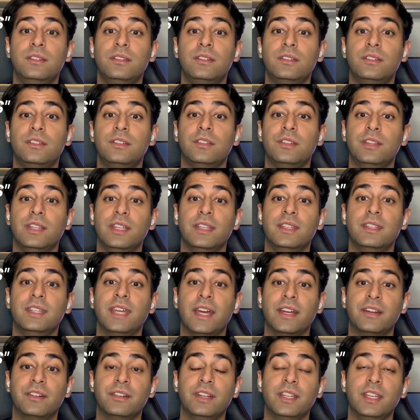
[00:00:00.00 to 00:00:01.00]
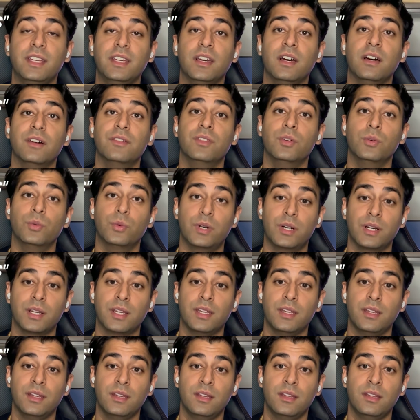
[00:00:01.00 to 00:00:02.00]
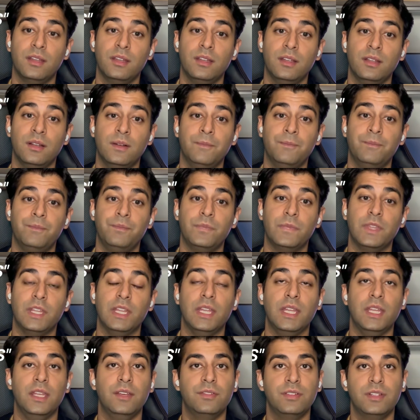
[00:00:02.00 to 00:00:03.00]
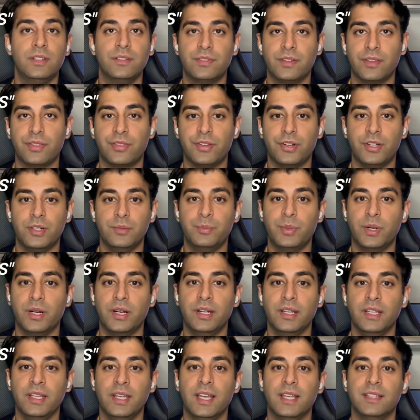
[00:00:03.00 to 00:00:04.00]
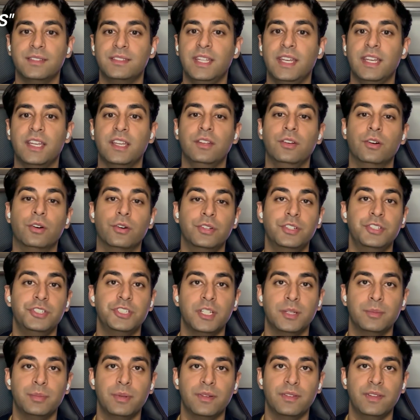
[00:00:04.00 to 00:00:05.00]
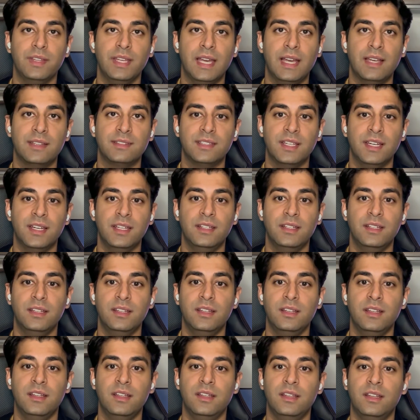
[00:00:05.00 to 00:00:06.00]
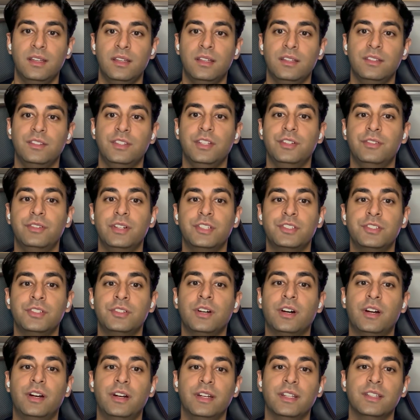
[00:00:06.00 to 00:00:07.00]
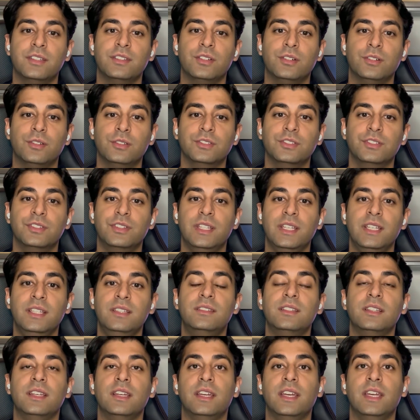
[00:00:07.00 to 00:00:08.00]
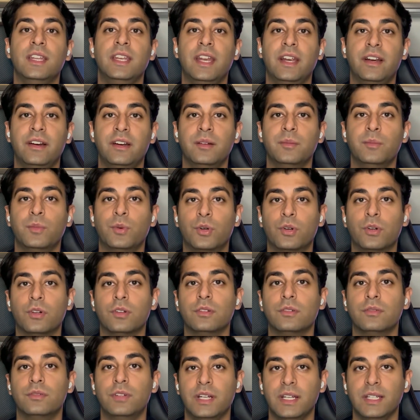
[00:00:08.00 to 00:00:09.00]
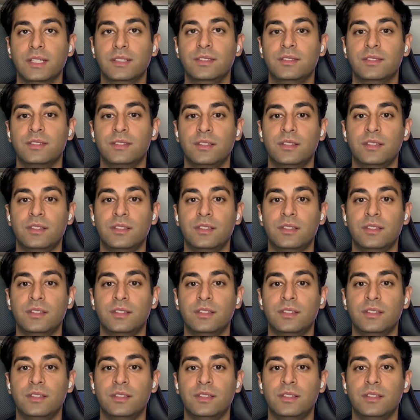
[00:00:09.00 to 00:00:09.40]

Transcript: to the integrity of the work. Even if a third party has taken ownership of the asset, the original artist holds these inherent moral rights.